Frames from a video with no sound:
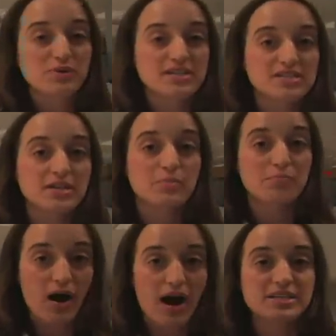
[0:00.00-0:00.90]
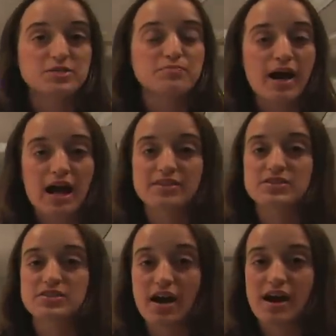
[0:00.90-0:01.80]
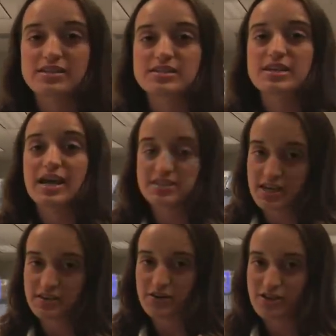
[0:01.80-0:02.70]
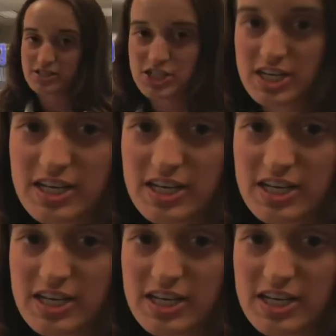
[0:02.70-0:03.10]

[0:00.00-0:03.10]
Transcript: because it combines math, science, and technology.